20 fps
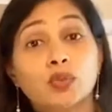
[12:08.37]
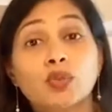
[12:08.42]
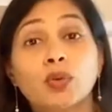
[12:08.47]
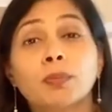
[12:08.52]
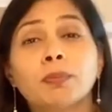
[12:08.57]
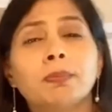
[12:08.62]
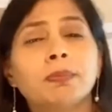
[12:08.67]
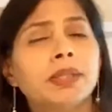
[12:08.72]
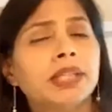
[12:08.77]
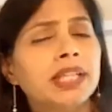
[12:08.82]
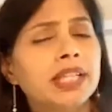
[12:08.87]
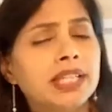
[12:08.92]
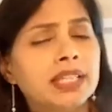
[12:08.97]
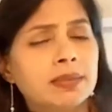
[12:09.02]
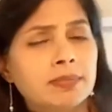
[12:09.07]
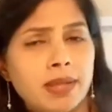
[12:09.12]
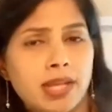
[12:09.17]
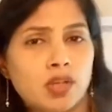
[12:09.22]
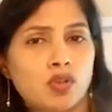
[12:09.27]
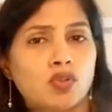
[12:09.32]
So please
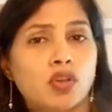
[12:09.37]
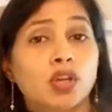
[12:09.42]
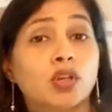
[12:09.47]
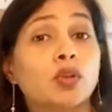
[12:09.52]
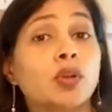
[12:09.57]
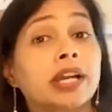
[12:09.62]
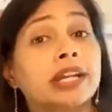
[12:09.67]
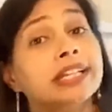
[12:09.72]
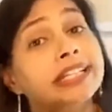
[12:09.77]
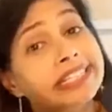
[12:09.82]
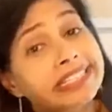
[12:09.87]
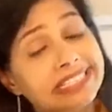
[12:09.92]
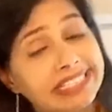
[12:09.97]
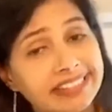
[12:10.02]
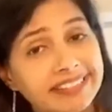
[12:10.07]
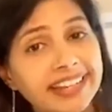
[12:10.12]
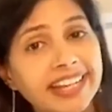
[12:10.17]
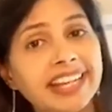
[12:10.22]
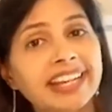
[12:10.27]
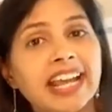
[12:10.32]
make sure you at
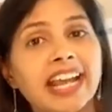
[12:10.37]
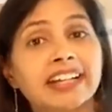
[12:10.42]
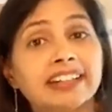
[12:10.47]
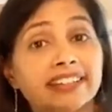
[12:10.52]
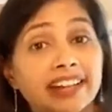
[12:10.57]
least read and